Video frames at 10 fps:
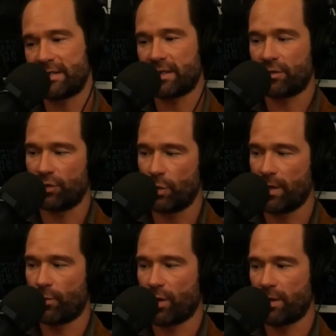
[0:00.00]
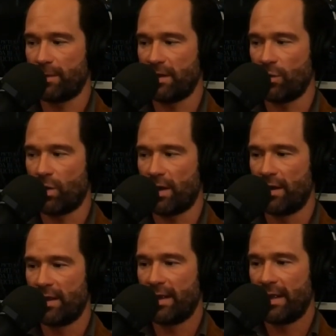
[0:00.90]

He's like, they're doing a Mork and Mindy one.